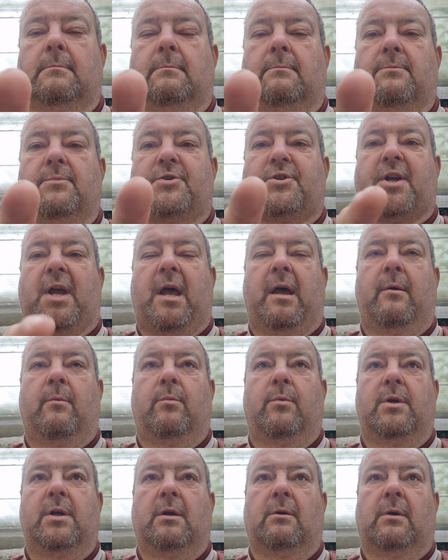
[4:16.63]
so
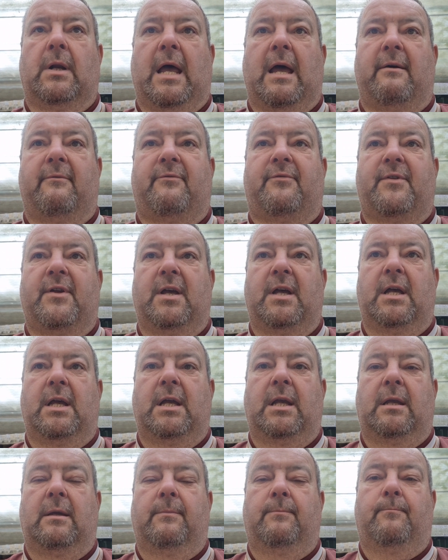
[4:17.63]
you'll have
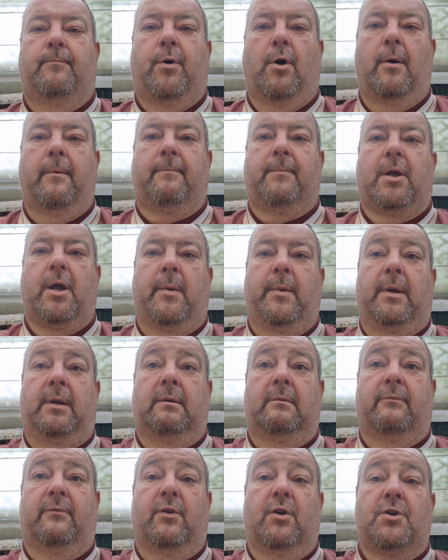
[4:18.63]
the pipe
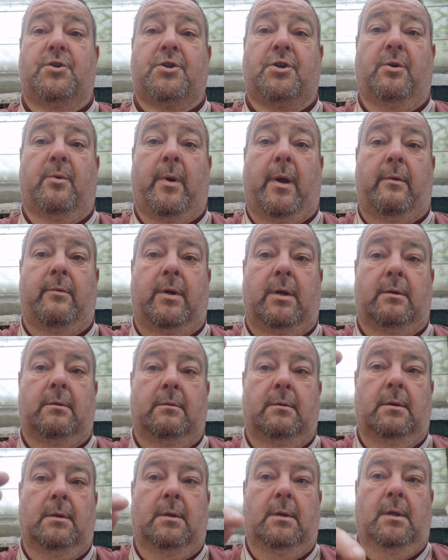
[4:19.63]
going vertical, won't you?
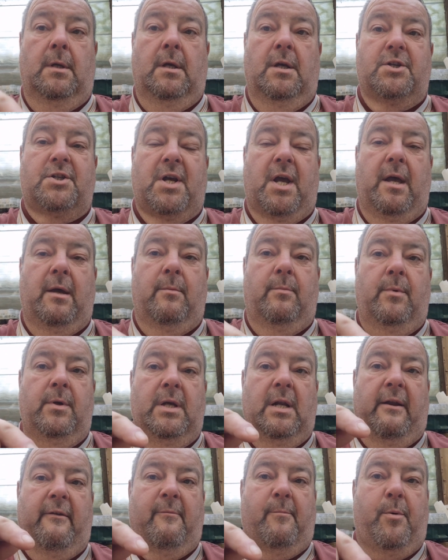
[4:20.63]
So
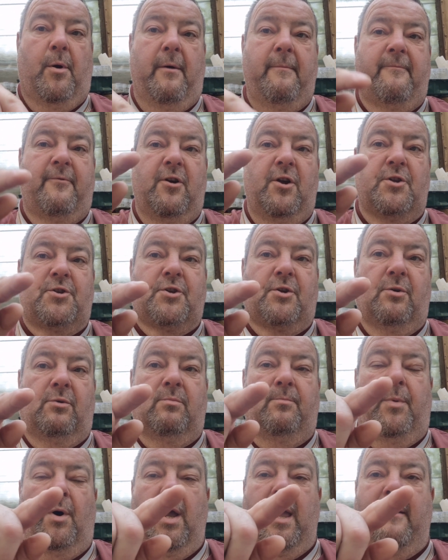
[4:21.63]
you'll have the pipe vertical.
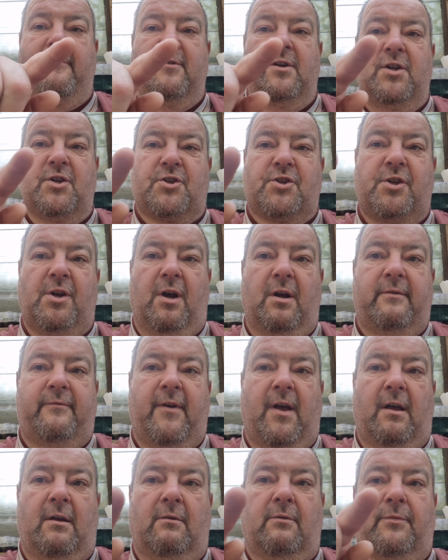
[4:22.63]
By having a slide
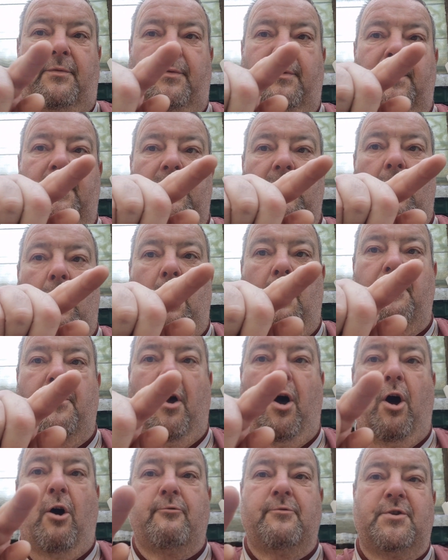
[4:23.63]
valve on the
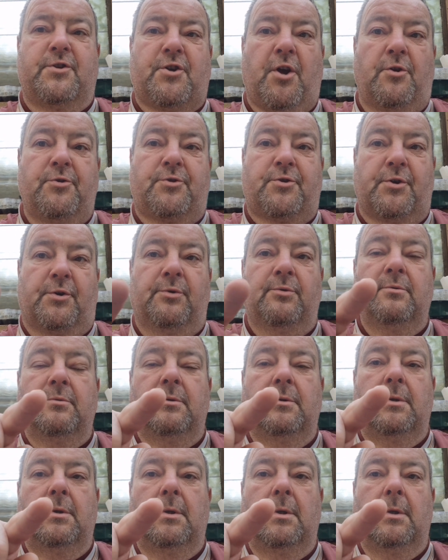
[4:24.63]
horizontal,
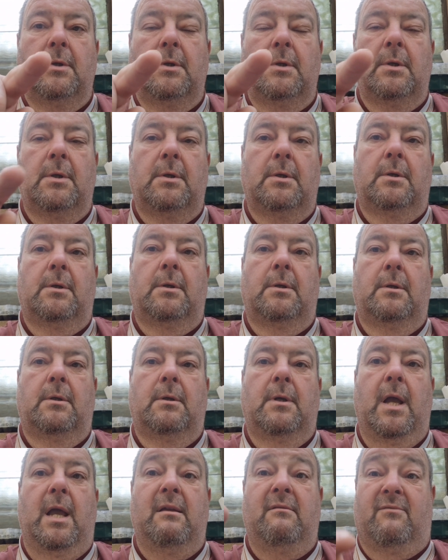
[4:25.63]

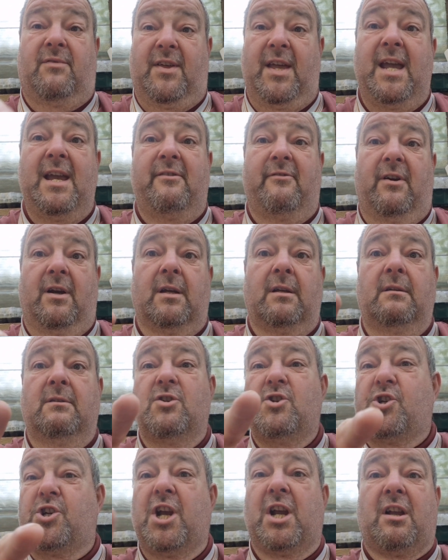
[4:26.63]
in theory,
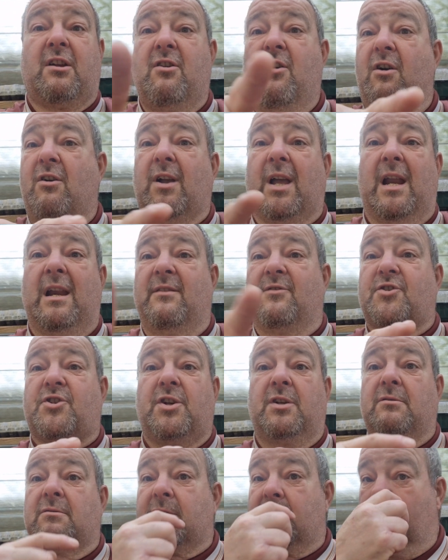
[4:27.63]
shit can't get in the
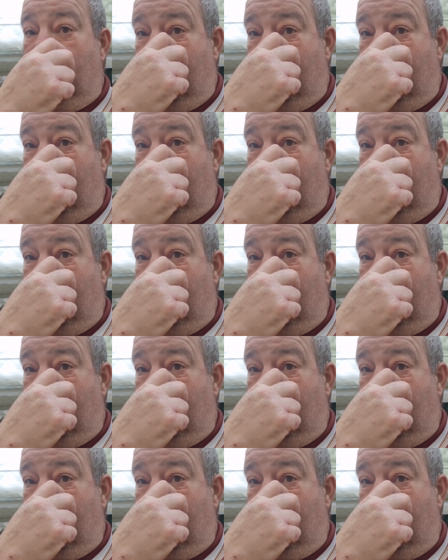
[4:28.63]
seals.